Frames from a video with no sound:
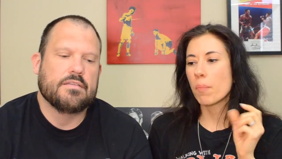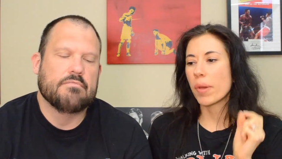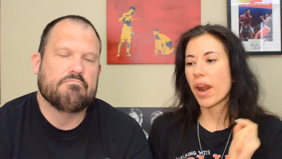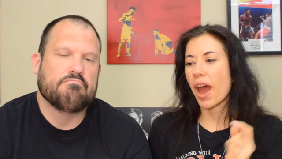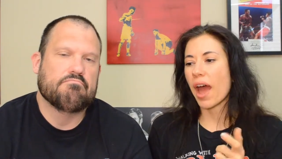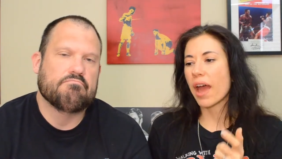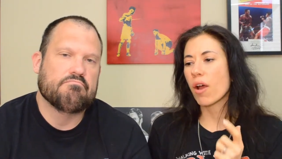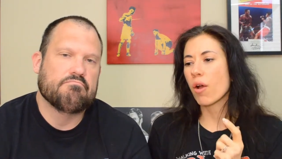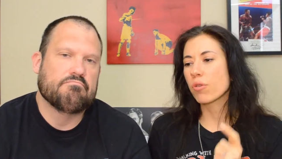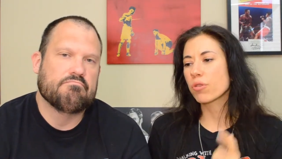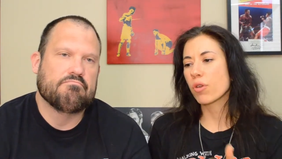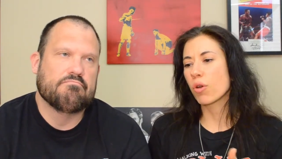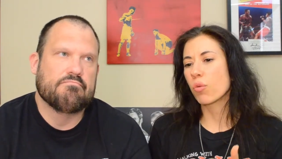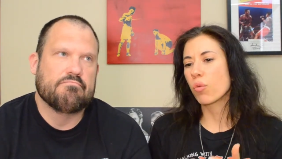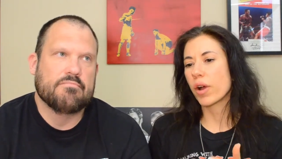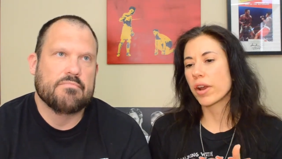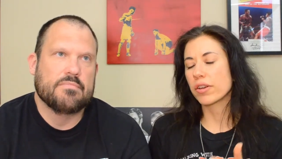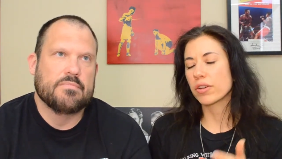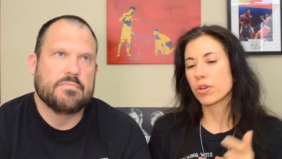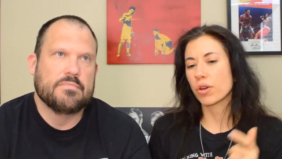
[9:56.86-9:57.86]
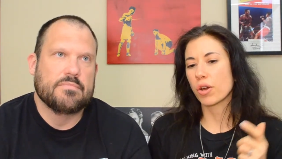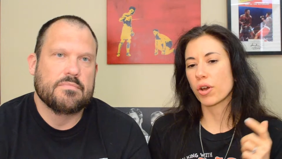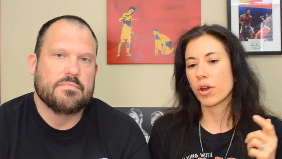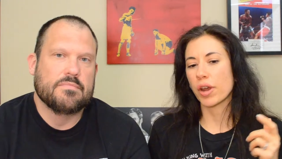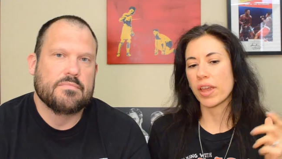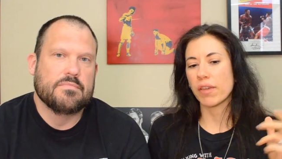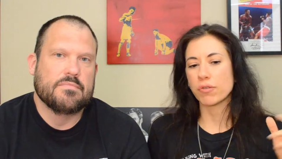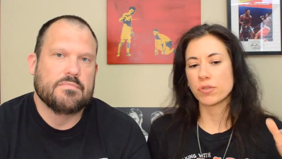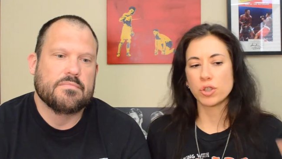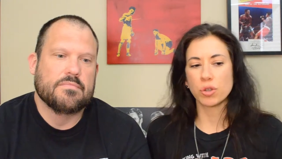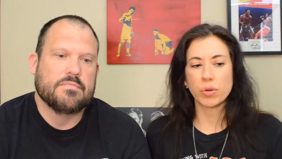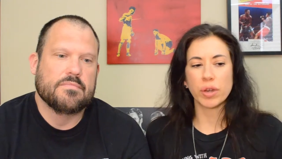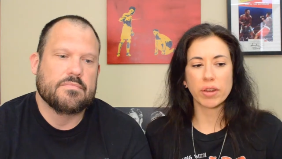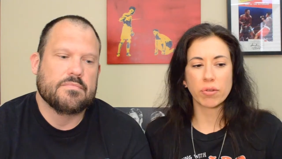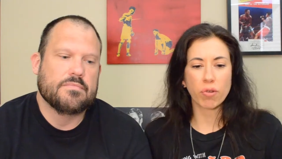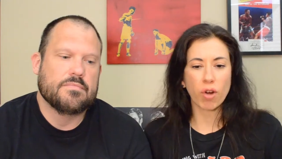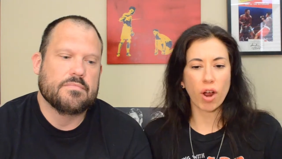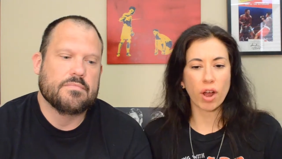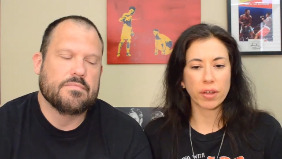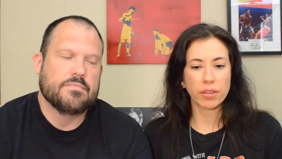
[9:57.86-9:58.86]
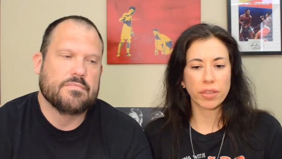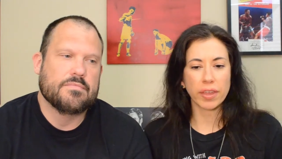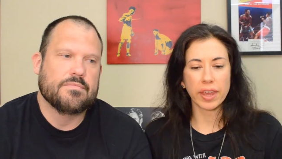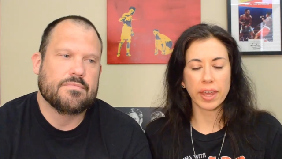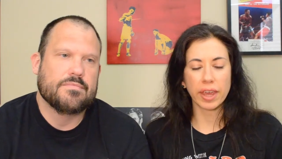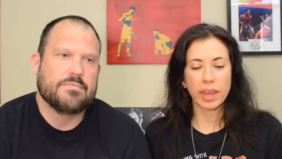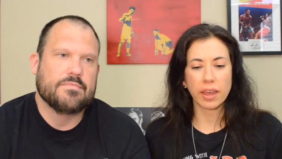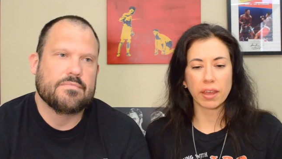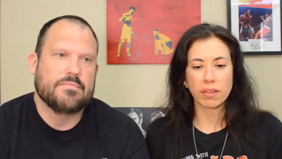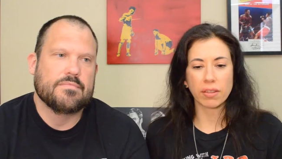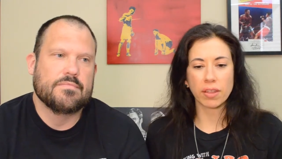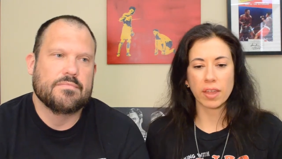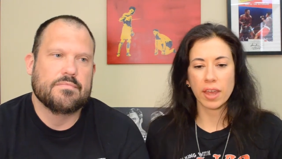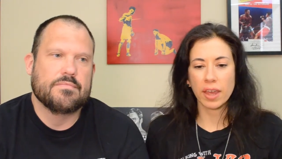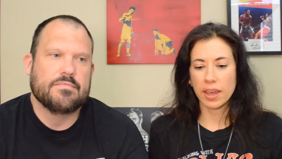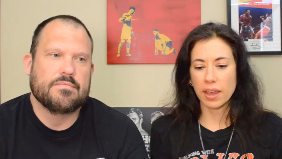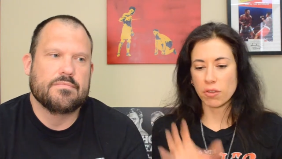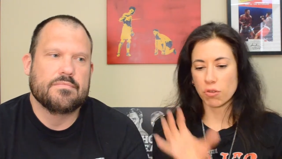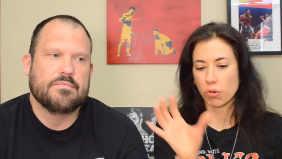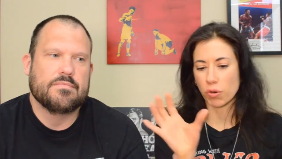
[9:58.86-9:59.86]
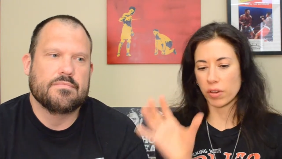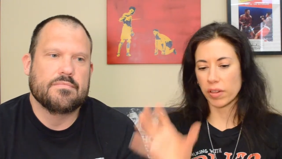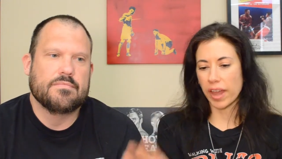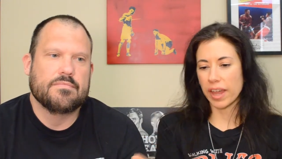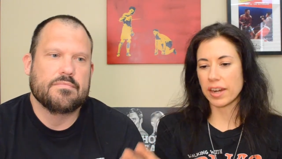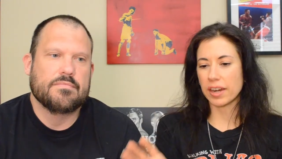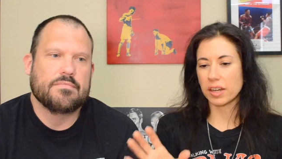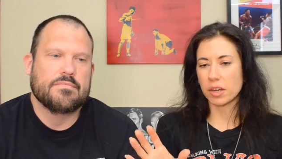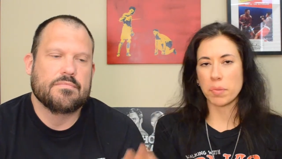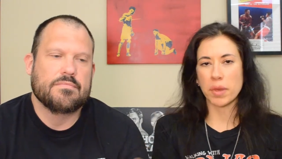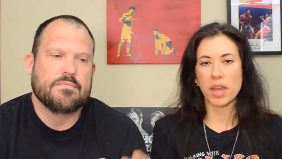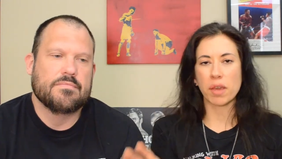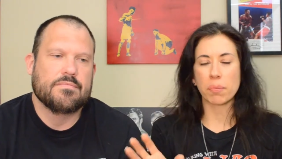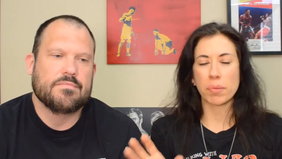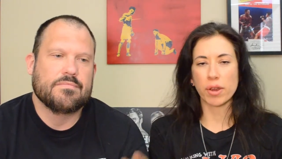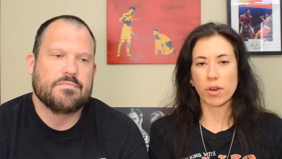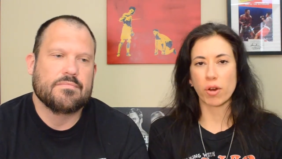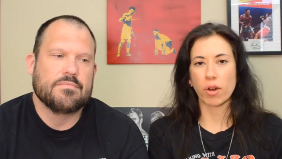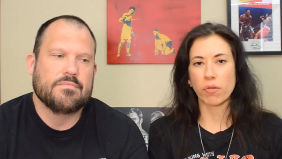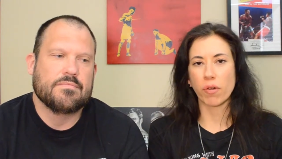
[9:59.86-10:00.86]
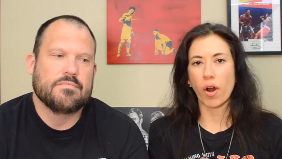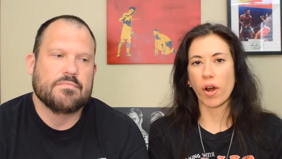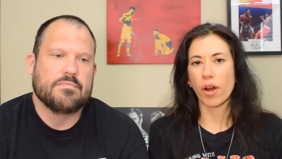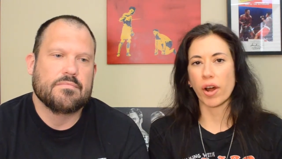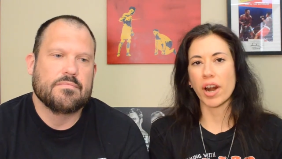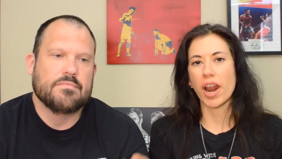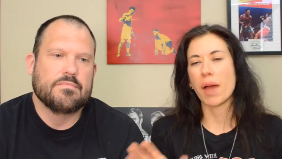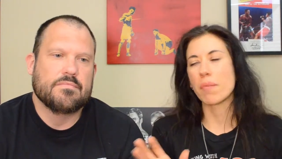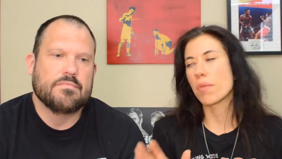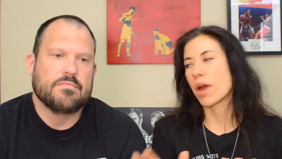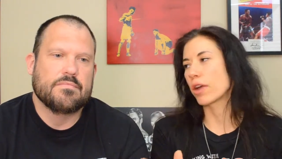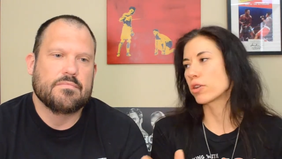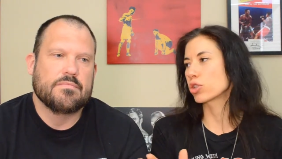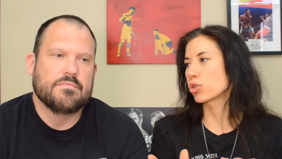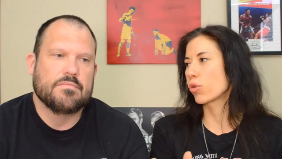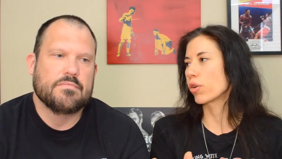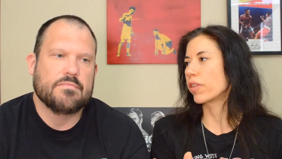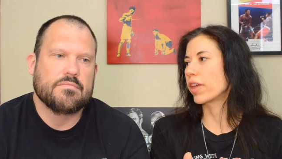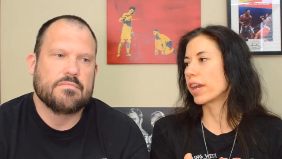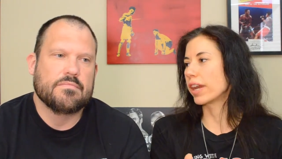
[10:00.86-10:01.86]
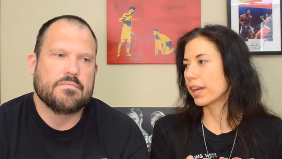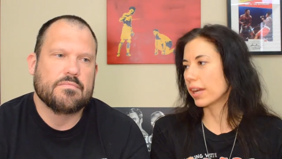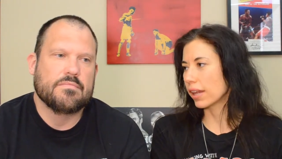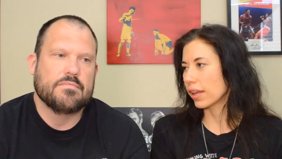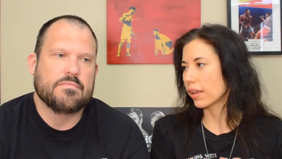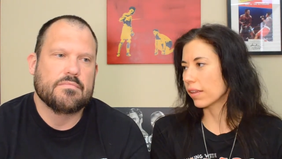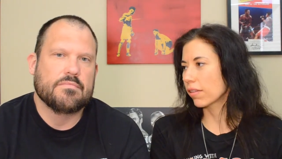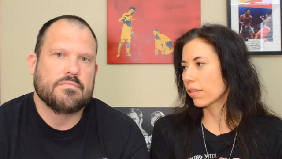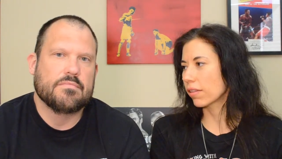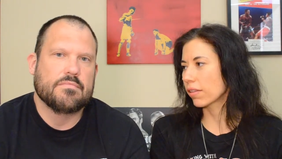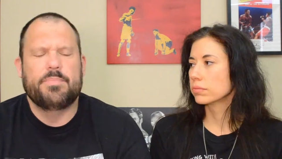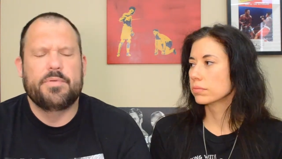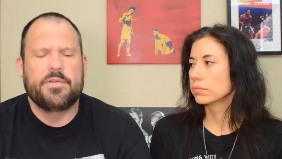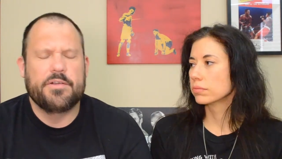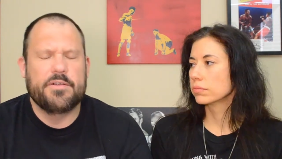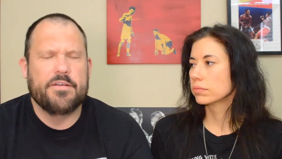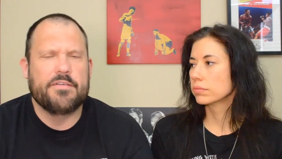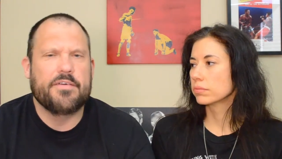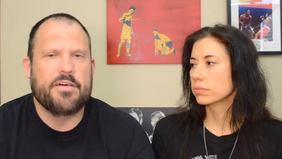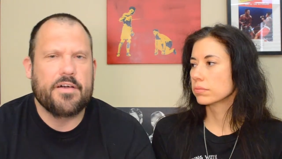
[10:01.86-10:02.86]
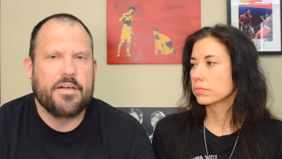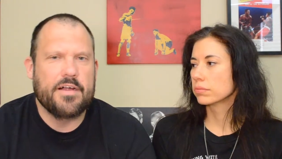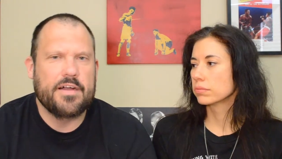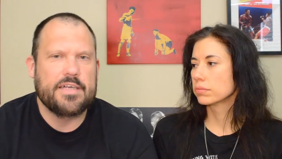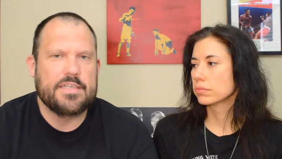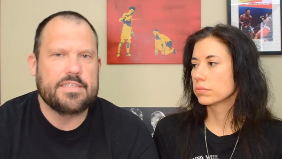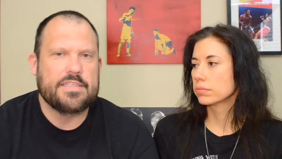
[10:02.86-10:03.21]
Speaker 1: But I also wonder if doing wrong things is related to being pure of heart, and I'm not sure that it is.
Speaker 2: Pure of heart